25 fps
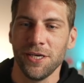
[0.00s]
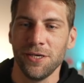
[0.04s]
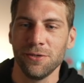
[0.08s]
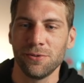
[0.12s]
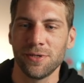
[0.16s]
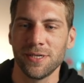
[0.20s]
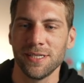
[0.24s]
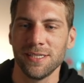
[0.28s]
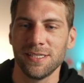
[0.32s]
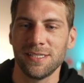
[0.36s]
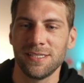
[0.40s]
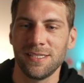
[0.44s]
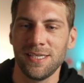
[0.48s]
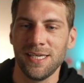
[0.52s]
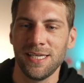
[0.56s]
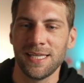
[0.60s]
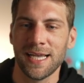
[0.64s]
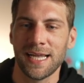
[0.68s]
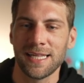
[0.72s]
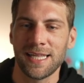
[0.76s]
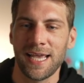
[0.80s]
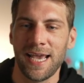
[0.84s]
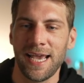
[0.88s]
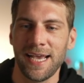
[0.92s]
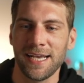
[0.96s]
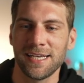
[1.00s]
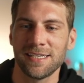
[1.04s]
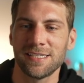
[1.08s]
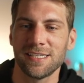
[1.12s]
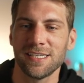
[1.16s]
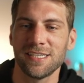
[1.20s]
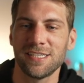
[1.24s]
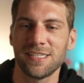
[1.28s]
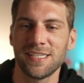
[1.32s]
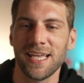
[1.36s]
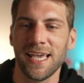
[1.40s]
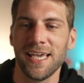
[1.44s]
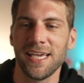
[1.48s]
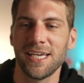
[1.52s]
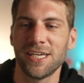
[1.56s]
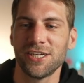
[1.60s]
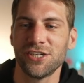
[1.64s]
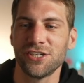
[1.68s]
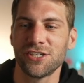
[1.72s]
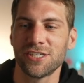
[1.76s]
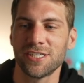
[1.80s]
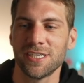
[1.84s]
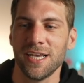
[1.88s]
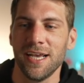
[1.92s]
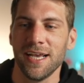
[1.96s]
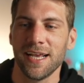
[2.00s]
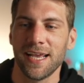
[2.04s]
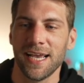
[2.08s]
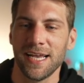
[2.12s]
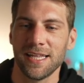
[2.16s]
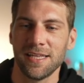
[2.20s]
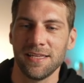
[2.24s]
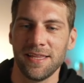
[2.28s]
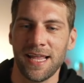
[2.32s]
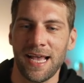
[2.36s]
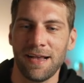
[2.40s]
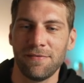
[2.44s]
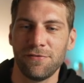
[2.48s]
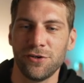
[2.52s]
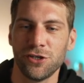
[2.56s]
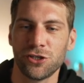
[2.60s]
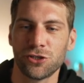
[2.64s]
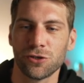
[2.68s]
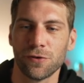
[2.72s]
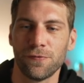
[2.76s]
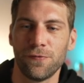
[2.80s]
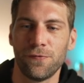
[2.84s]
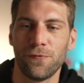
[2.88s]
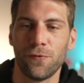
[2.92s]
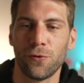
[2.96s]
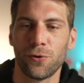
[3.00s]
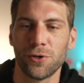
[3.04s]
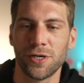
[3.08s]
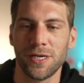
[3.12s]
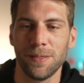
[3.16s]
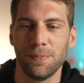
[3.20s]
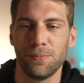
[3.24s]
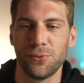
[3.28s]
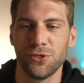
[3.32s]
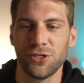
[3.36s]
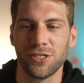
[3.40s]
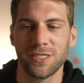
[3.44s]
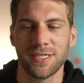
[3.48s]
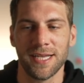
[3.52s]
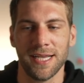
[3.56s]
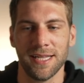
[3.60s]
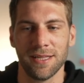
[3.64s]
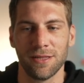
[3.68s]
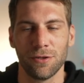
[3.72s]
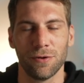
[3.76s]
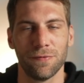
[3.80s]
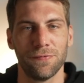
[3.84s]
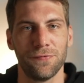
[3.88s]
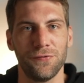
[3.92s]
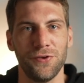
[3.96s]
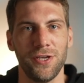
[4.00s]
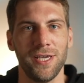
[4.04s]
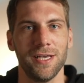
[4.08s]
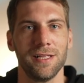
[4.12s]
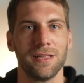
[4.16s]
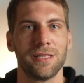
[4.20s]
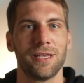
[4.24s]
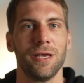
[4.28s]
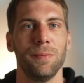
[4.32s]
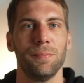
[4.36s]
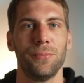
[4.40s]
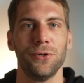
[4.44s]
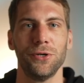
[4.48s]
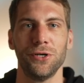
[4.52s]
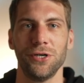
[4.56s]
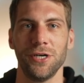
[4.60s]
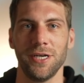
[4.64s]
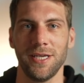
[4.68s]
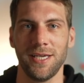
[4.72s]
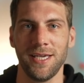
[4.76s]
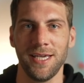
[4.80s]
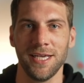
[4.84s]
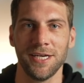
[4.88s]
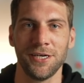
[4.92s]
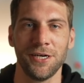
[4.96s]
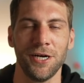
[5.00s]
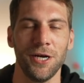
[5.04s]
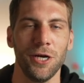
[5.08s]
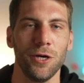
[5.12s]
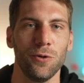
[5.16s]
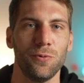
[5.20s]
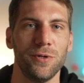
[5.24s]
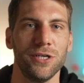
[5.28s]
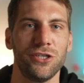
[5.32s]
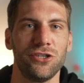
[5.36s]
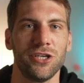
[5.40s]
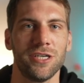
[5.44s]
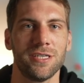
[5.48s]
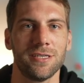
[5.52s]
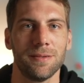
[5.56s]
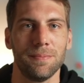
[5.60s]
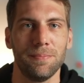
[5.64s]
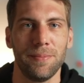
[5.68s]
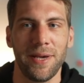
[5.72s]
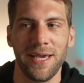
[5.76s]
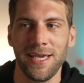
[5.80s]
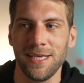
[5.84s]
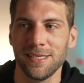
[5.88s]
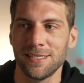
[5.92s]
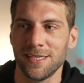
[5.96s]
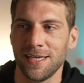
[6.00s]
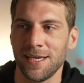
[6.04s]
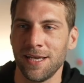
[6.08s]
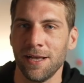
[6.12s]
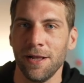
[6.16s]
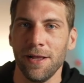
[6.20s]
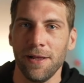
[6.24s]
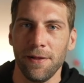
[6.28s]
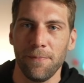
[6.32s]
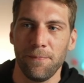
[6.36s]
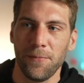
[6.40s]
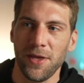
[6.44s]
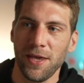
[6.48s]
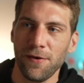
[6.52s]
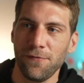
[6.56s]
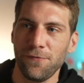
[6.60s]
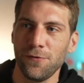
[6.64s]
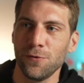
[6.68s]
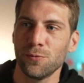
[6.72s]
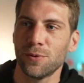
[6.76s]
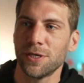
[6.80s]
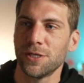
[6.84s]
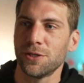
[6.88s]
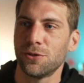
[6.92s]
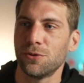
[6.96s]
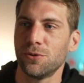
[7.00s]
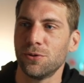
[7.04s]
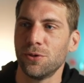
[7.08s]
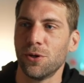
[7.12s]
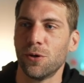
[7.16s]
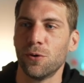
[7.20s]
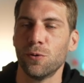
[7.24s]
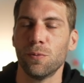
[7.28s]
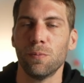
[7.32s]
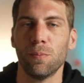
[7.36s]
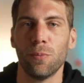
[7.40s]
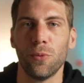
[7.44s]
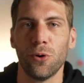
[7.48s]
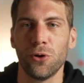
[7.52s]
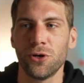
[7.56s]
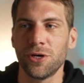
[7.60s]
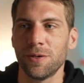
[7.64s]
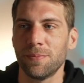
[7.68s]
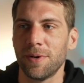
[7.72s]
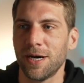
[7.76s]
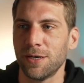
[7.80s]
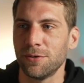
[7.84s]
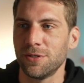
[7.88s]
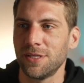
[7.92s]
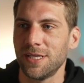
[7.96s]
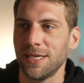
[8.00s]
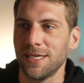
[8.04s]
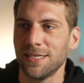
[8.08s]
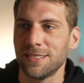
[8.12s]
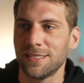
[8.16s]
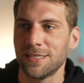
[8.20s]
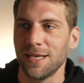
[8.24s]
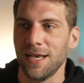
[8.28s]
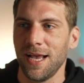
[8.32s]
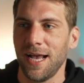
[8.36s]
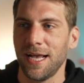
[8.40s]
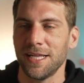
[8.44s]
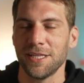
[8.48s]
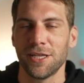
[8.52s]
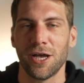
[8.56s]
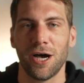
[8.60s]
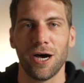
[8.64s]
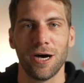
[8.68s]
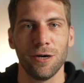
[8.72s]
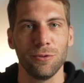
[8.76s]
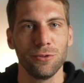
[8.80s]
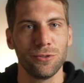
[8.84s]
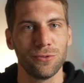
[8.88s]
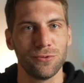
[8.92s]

you can see that hex stakers get an average of 40% of yield per year, which is amazing if you want to know more about this and how